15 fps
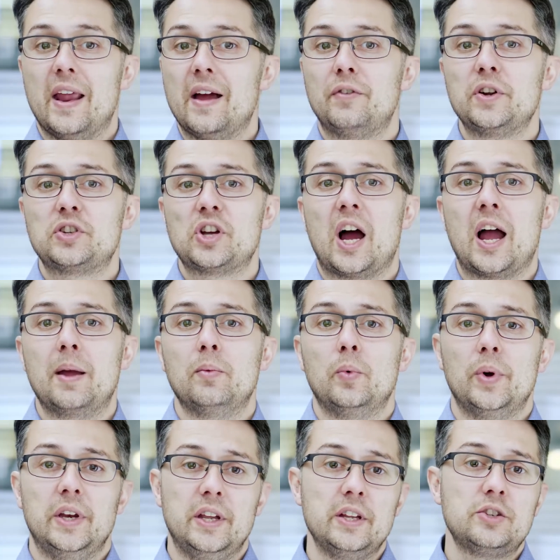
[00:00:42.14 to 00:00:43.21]
every time
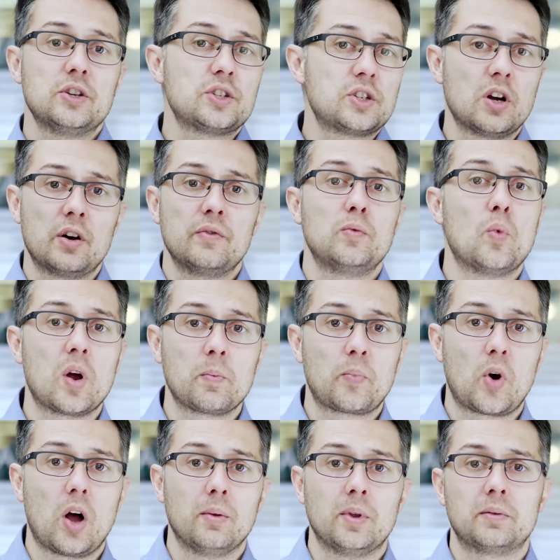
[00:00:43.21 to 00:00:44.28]
we need to solve one
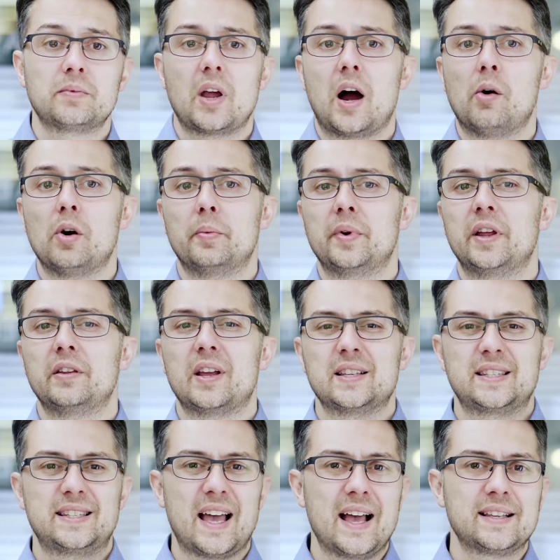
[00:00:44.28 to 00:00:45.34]
problem, our brain
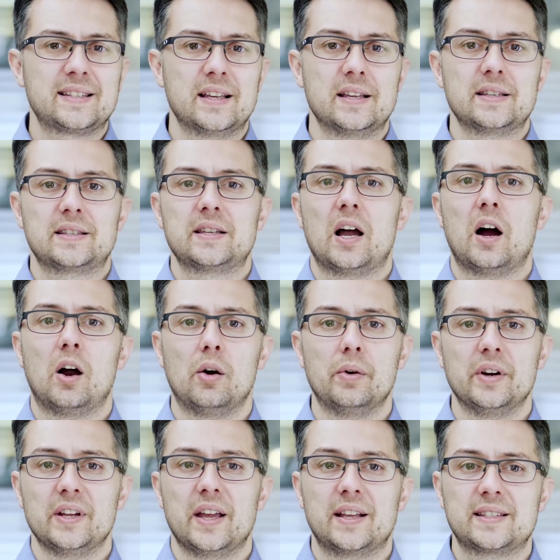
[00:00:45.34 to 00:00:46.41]
assesses
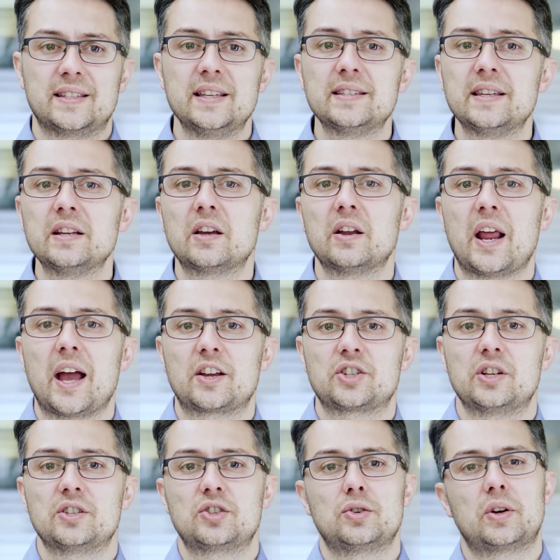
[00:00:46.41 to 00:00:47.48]
our existing
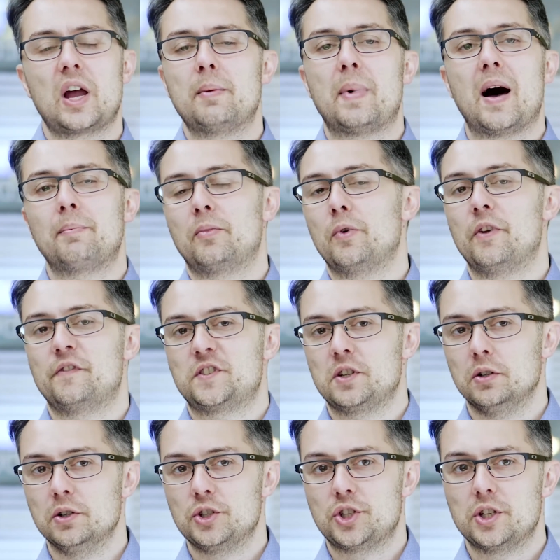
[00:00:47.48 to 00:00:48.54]
connections to come up with
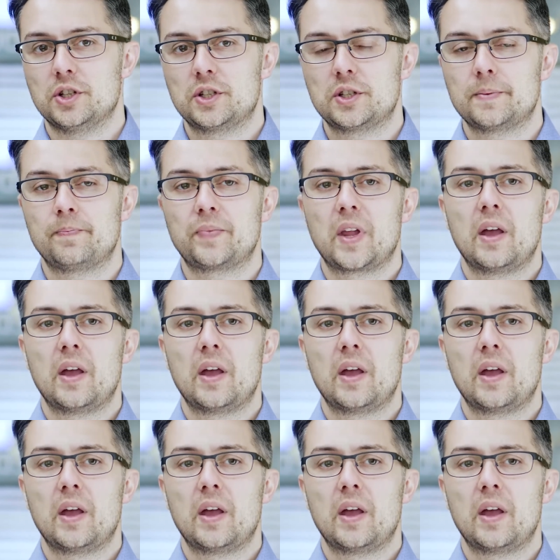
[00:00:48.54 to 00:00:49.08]
solutions.